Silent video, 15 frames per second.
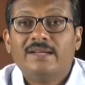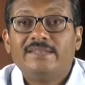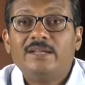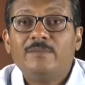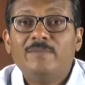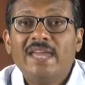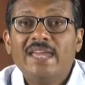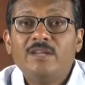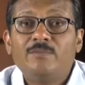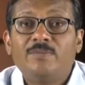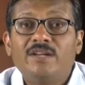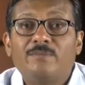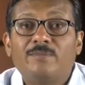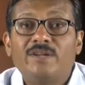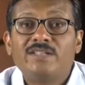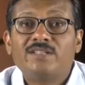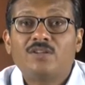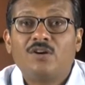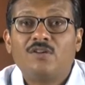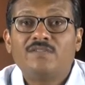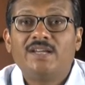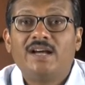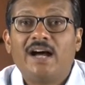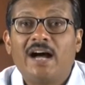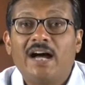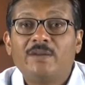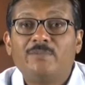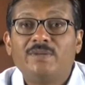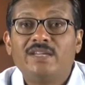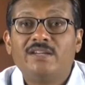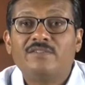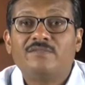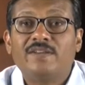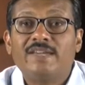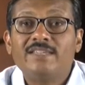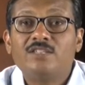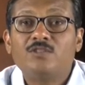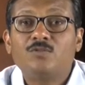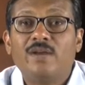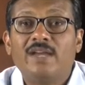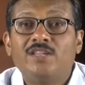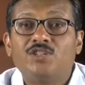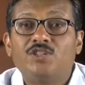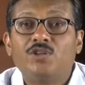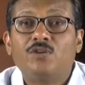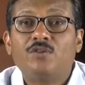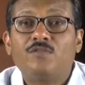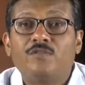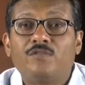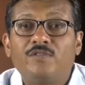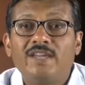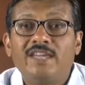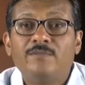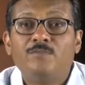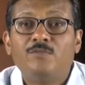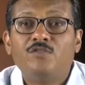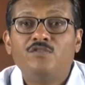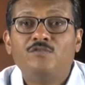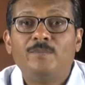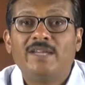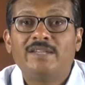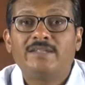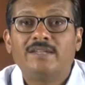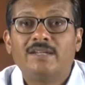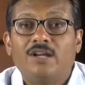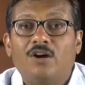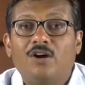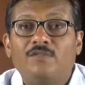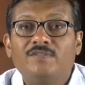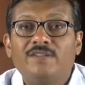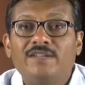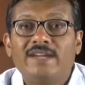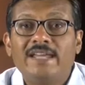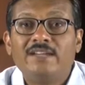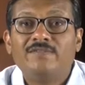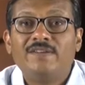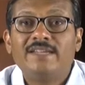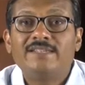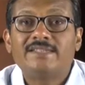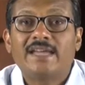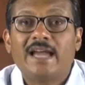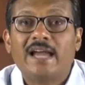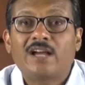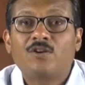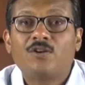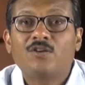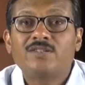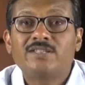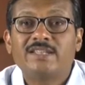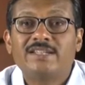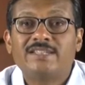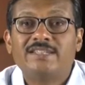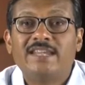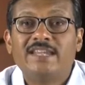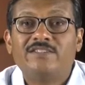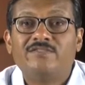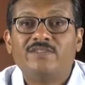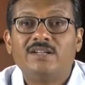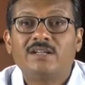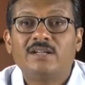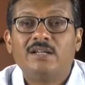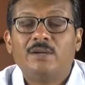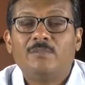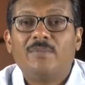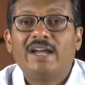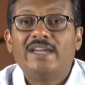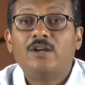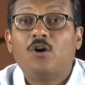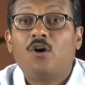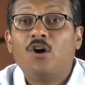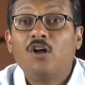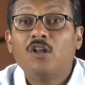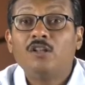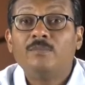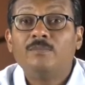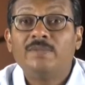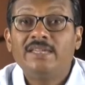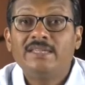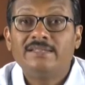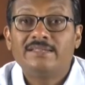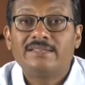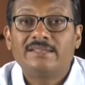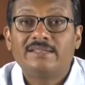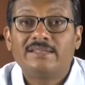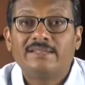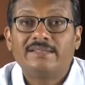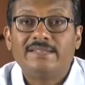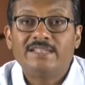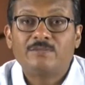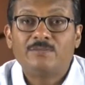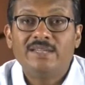The main purpose of the RPF is to ensure free movement of the railways across its network by all means. This